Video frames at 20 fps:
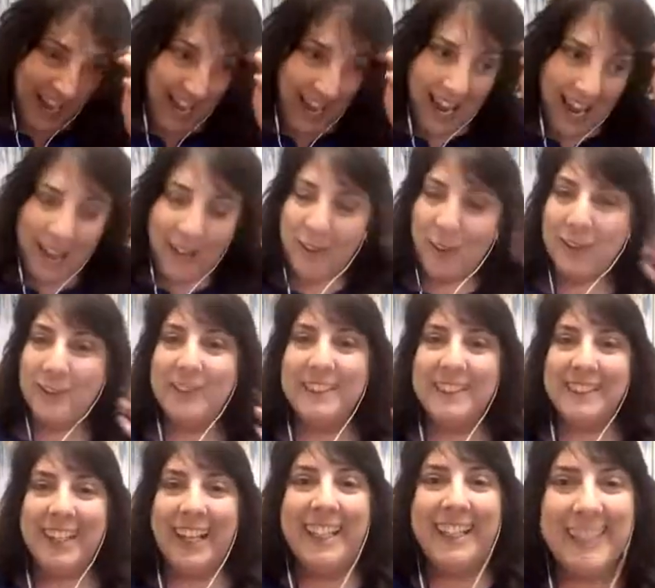and all of a
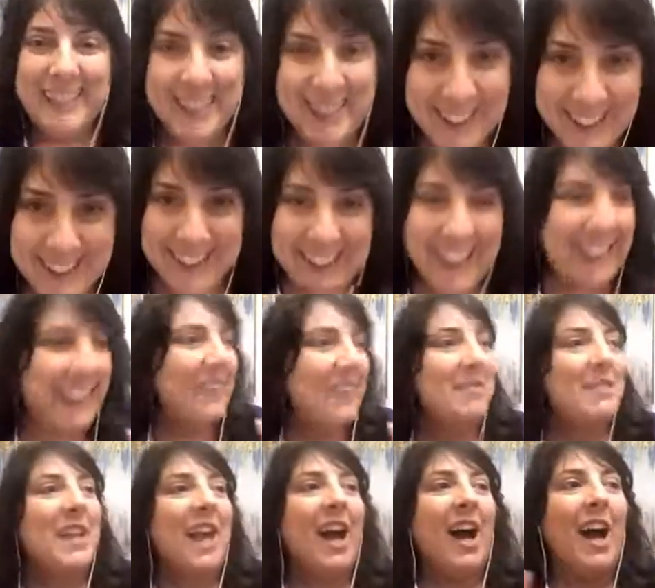sudden she's like,
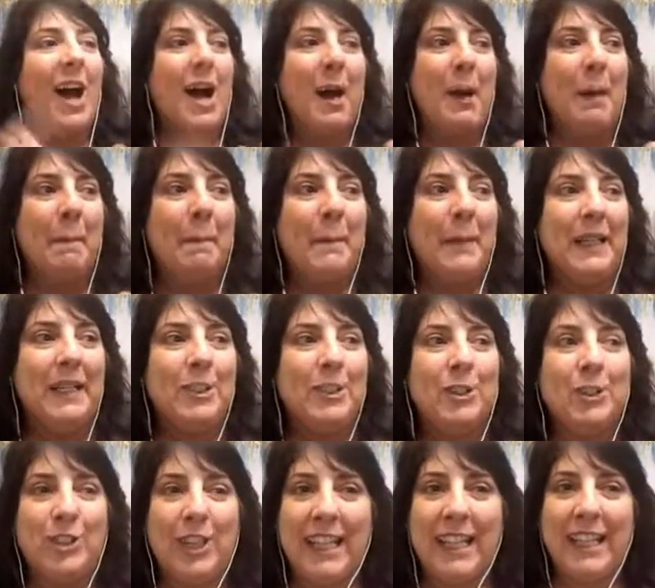
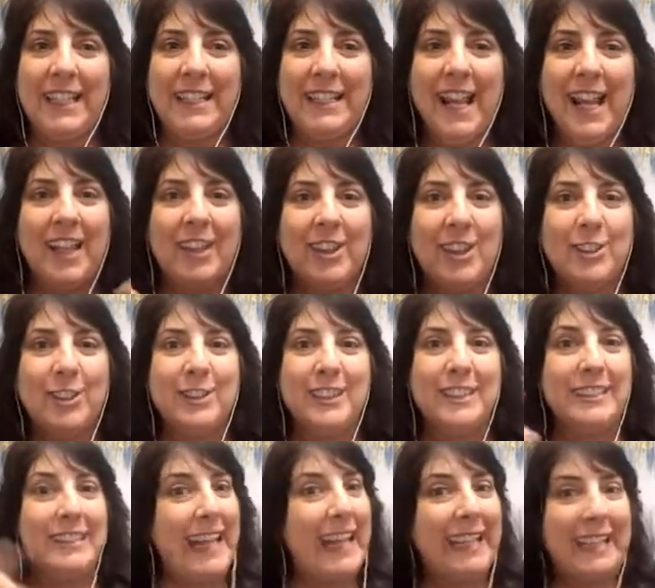Jane, there's a
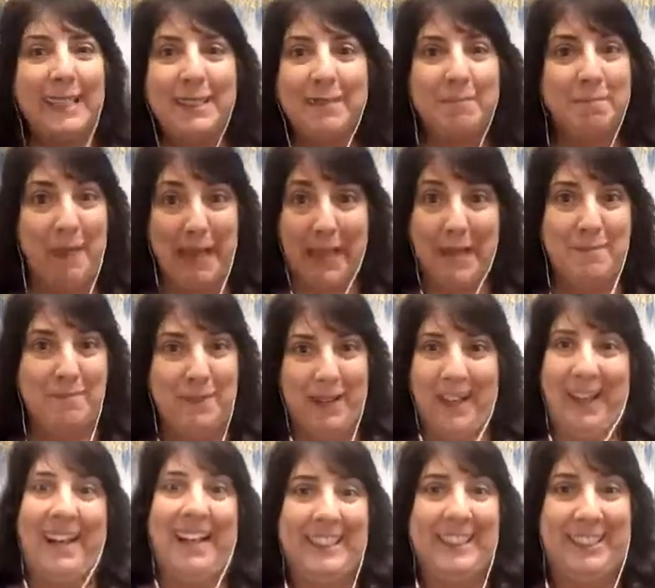naked man
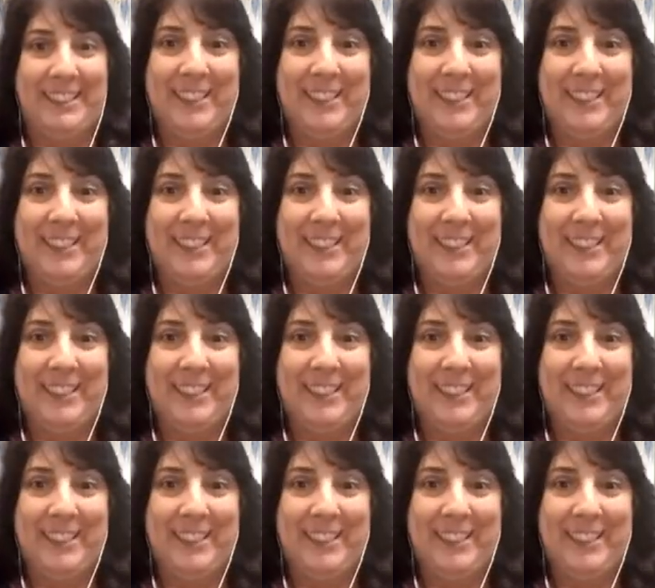behind